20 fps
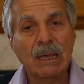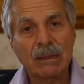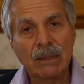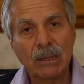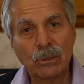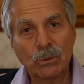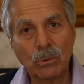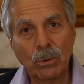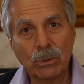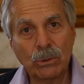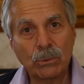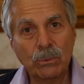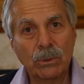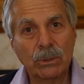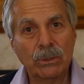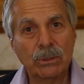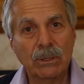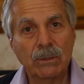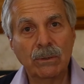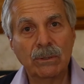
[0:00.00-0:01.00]
There's also
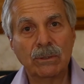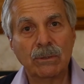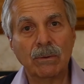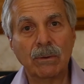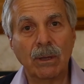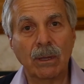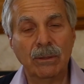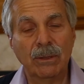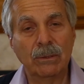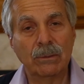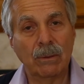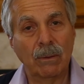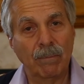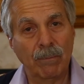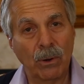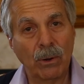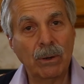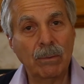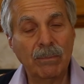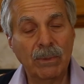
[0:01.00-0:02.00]
a series of
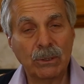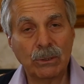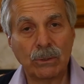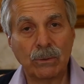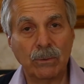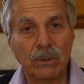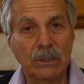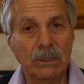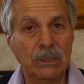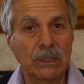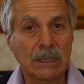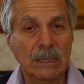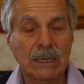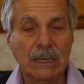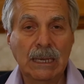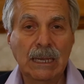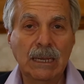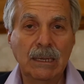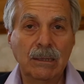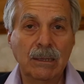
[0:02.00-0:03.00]
murder mysteries
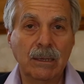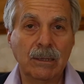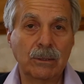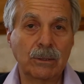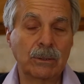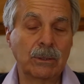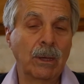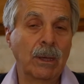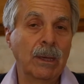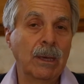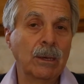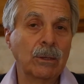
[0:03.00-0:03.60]
in this.